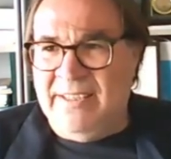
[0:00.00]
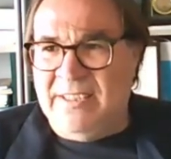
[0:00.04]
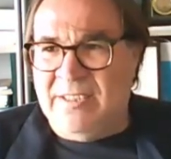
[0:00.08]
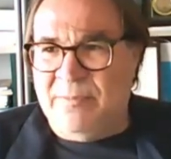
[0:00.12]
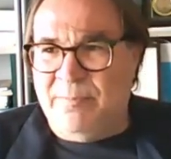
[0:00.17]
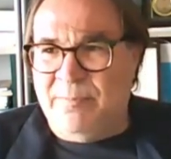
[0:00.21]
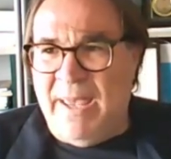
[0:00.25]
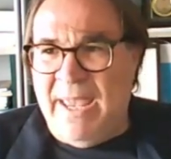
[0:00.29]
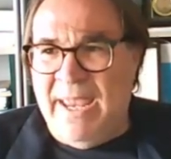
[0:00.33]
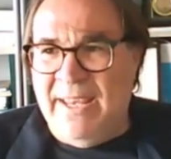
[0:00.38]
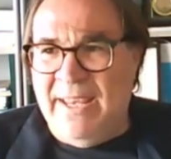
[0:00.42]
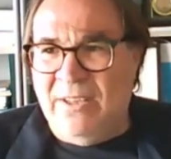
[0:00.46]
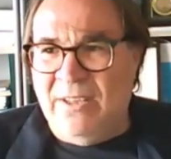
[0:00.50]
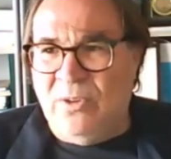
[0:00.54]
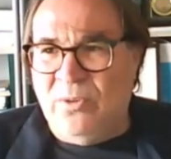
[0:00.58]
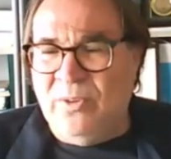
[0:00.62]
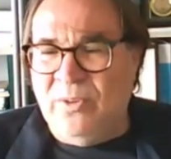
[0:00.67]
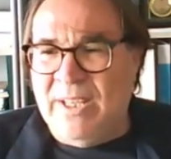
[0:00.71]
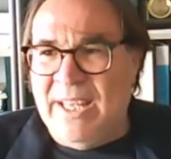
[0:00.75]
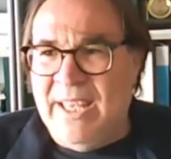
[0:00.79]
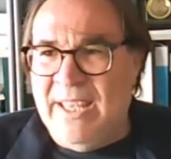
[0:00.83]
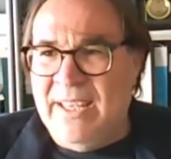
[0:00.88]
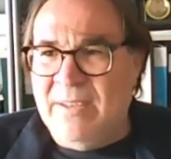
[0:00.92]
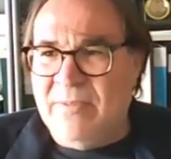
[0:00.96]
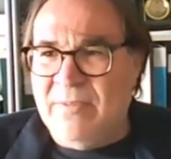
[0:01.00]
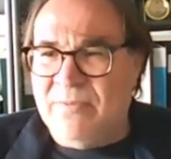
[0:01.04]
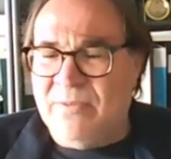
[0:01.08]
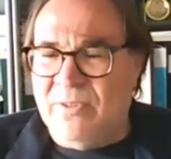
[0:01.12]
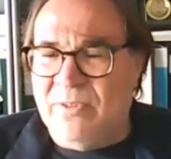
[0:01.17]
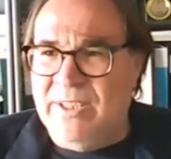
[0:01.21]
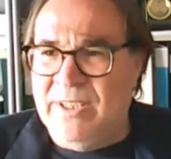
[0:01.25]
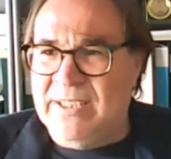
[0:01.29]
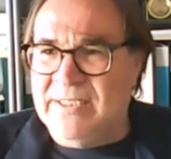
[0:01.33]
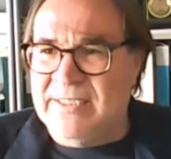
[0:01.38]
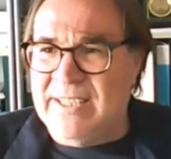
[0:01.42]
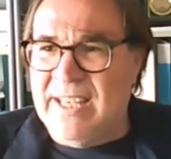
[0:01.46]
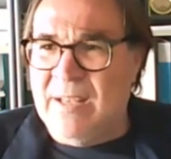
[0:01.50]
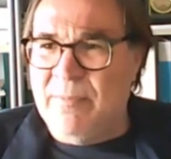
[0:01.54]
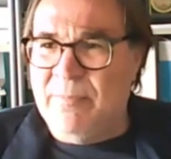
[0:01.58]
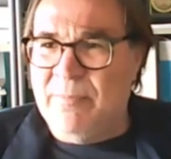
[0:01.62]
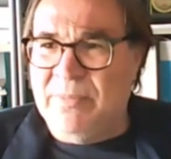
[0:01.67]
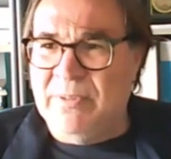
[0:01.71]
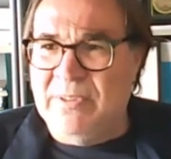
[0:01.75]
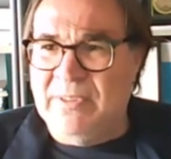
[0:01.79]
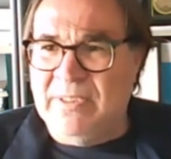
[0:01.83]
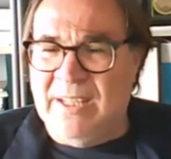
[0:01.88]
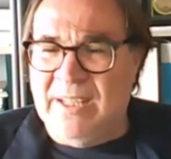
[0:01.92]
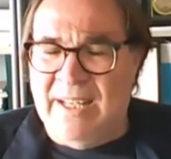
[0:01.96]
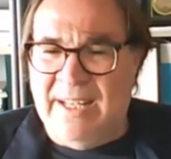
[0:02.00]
Spain today, for example,